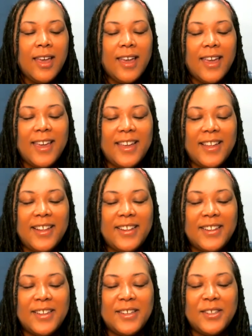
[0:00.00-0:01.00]

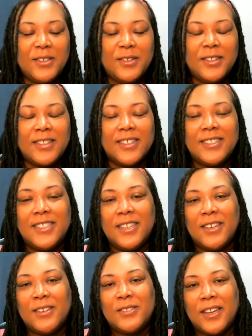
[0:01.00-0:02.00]
And you can continue
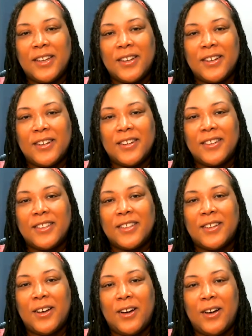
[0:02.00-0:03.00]
to hear the
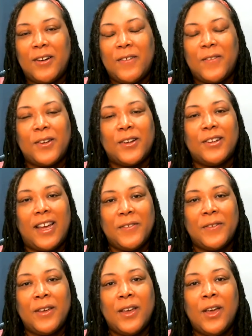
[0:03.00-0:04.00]
call for your life
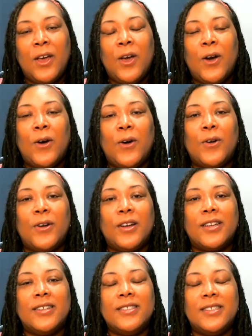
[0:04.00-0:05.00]
or
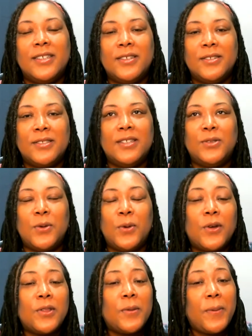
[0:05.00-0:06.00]
continue to
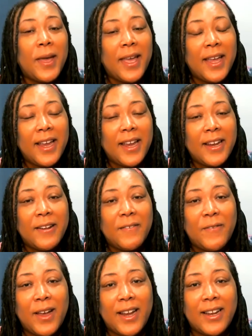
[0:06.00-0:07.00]
endure the pain of
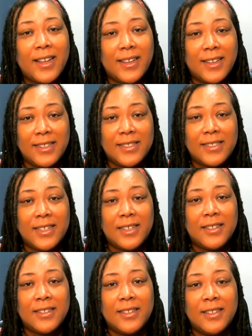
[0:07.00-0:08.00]
fighting against it,
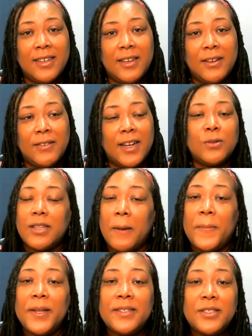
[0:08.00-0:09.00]
right? So
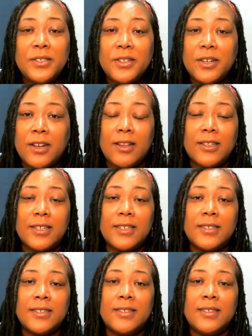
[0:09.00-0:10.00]
step into your calling